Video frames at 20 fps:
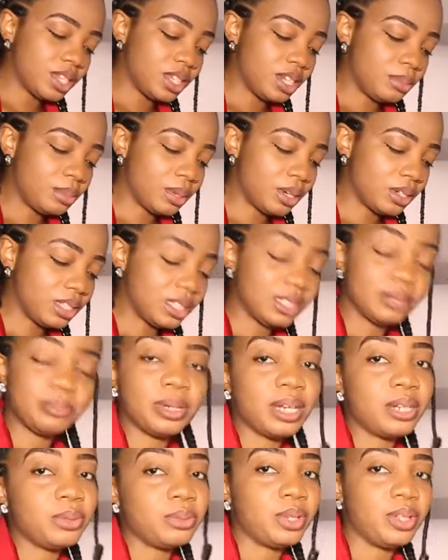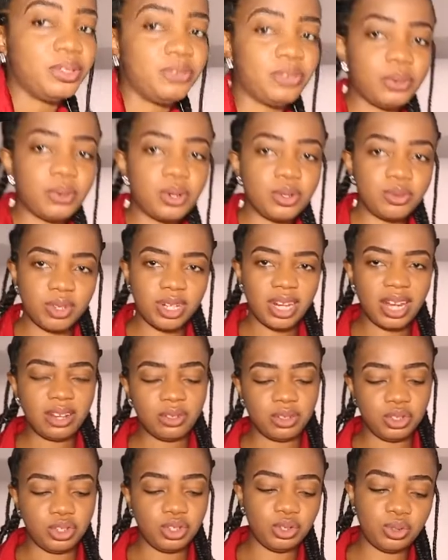thing about this, by the way, if you're wondering how
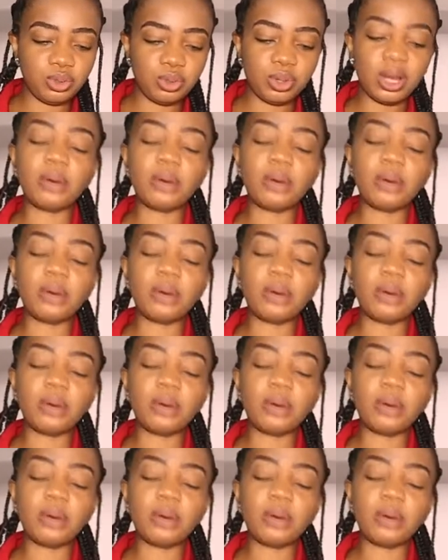does she know,